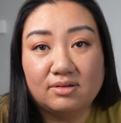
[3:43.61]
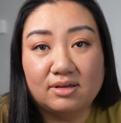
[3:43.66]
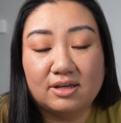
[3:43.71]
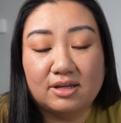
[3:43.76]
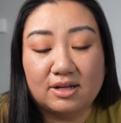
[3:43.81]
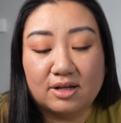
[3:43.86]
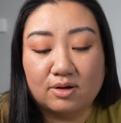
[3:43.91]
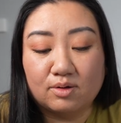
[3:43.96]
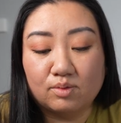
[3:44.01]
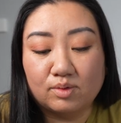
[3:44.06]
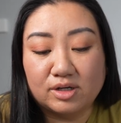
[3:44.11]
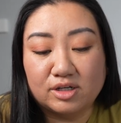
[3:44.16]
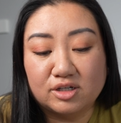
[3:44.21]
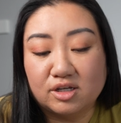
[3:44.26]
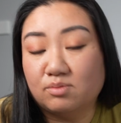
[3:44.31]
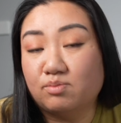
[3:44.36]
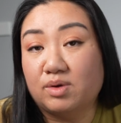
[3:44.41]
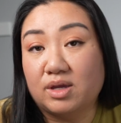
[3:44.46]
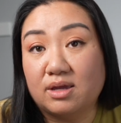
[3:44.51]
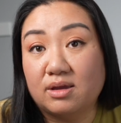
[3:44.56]
you know, we
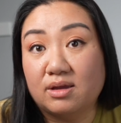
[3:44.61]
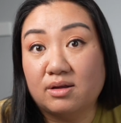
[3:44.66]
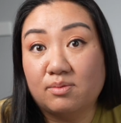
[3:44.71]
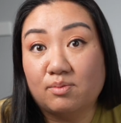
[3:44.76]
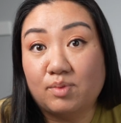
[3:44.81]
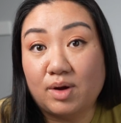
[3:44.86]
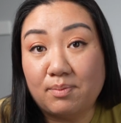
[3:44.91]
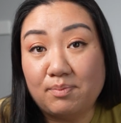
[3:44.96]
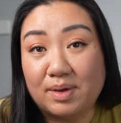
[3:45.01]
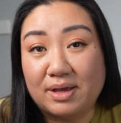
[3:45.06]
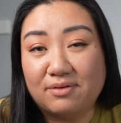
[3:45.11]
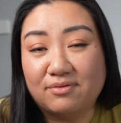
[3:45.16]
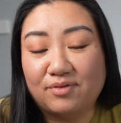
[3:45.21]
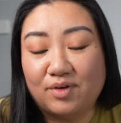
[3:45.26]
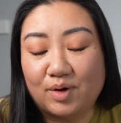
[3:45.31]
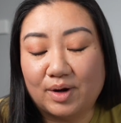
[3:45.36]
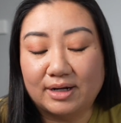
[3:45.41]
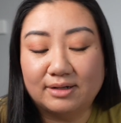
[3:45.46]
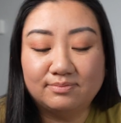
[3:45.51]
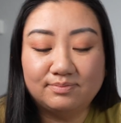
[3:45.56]
should be prepping
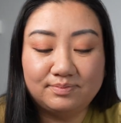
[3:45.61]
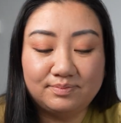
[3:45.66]
for.